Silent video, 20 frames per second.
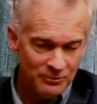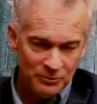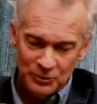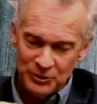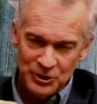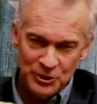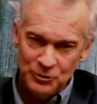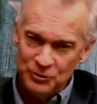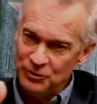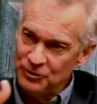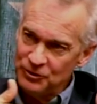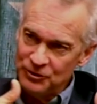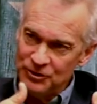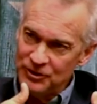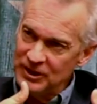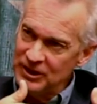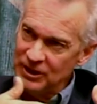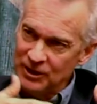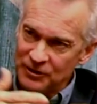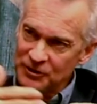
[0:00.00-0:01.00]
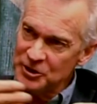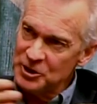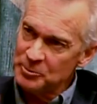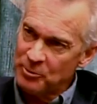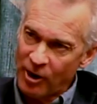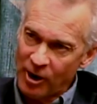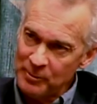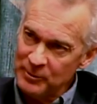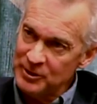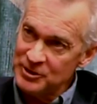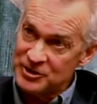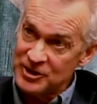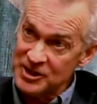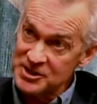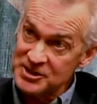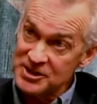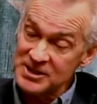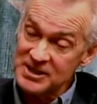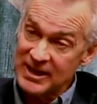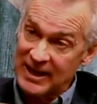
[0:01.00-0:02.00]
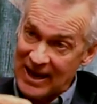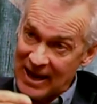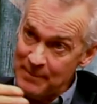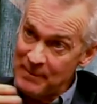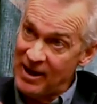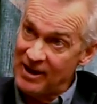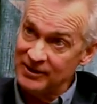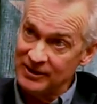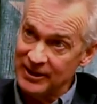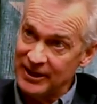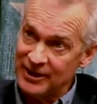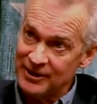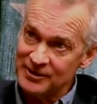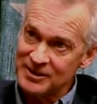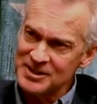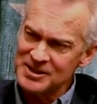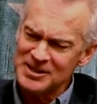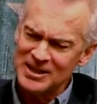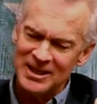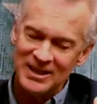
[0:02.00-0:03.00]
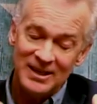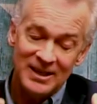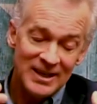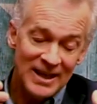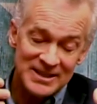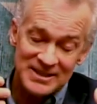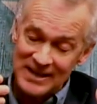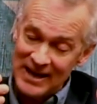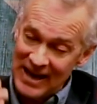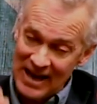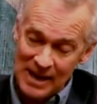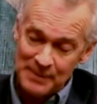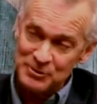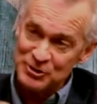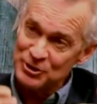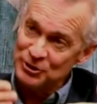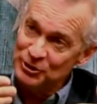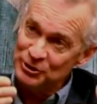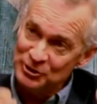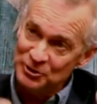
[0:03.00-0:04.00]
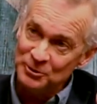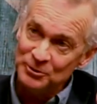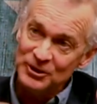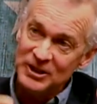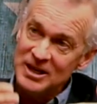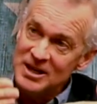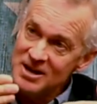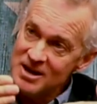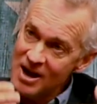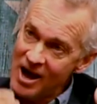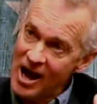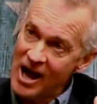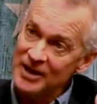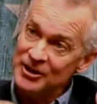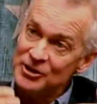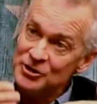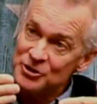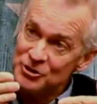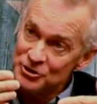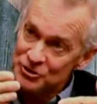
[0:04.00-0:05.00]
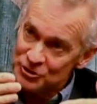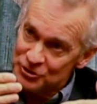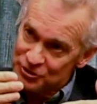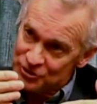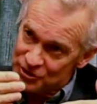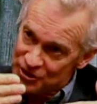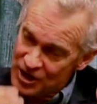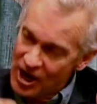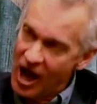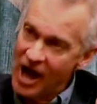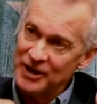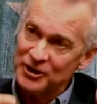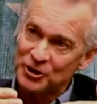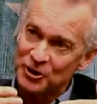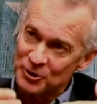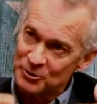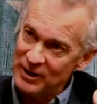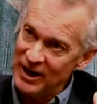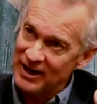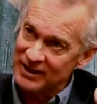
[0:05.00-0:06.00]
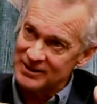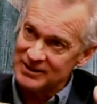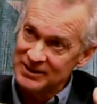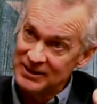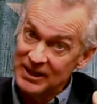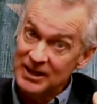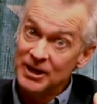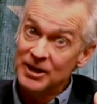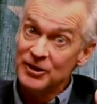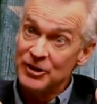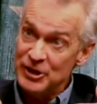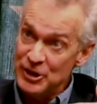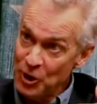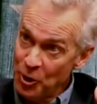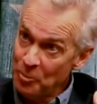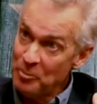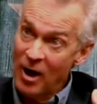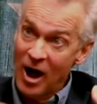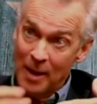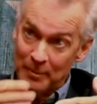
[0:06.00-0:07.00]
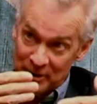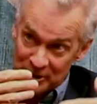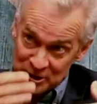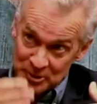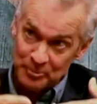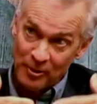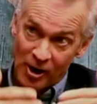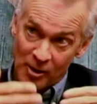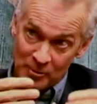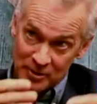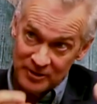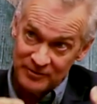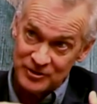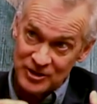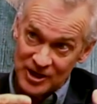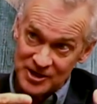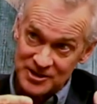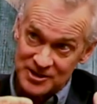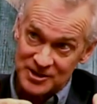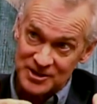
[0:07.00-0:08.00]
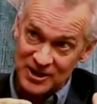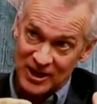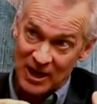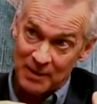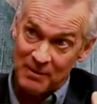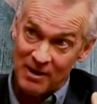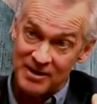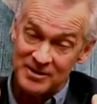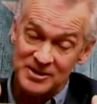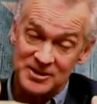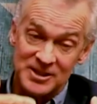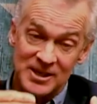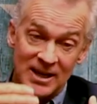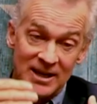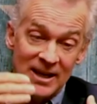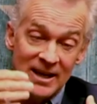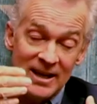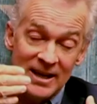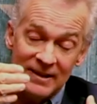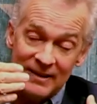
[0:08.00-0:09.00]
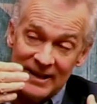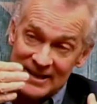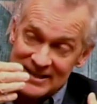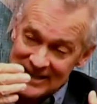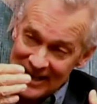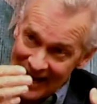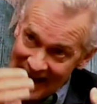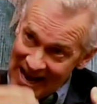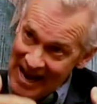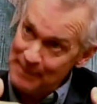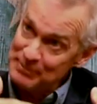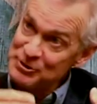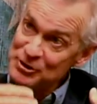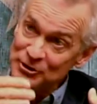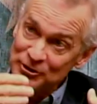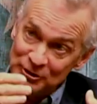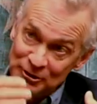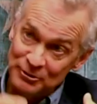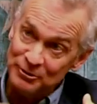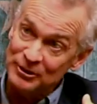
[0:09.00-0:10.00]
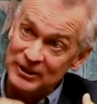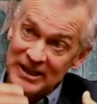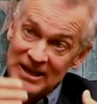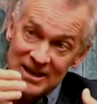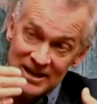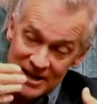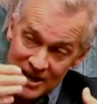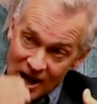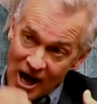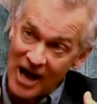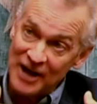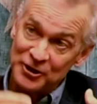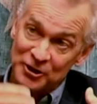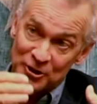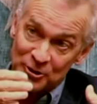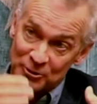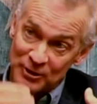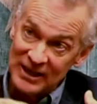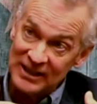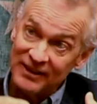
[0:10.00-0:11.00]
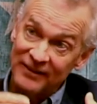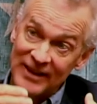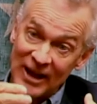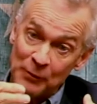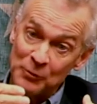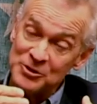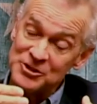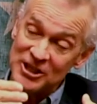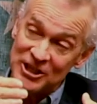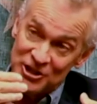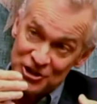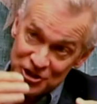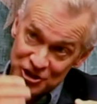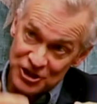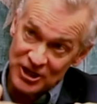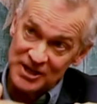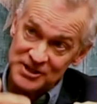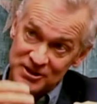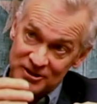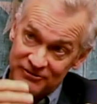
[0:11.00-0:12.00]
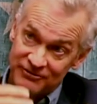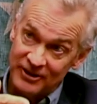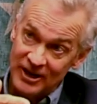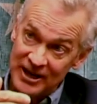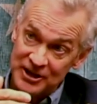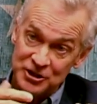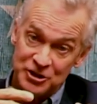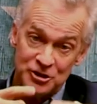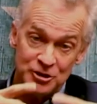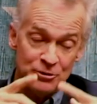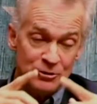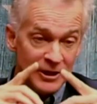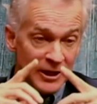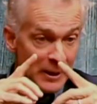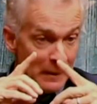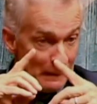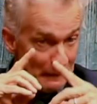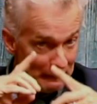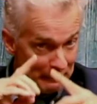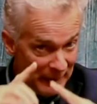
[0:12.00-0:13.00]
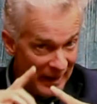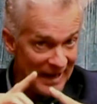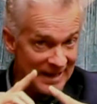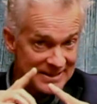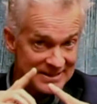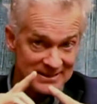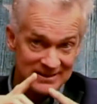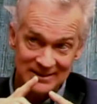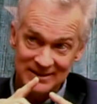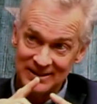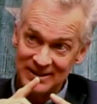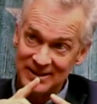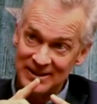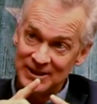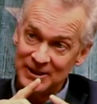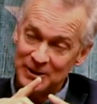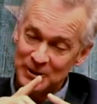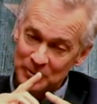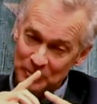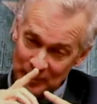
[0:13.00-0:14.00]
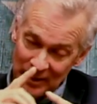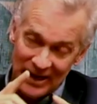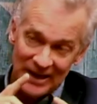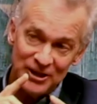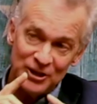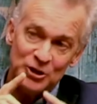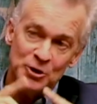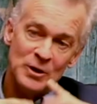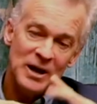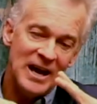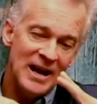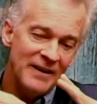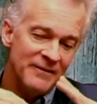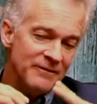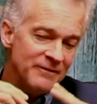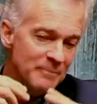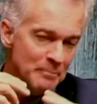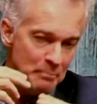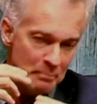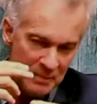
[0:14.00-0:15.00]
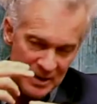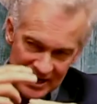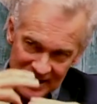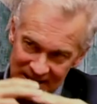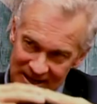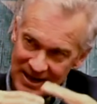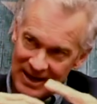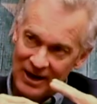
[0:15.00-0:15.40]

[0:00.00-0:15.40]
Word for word: you, you know, the Department of Justice came out later and said that's absolutely not, not correct. The Obama Department of Justice came out and said that's absolutely not correct. That was a justified shooting, but but you have media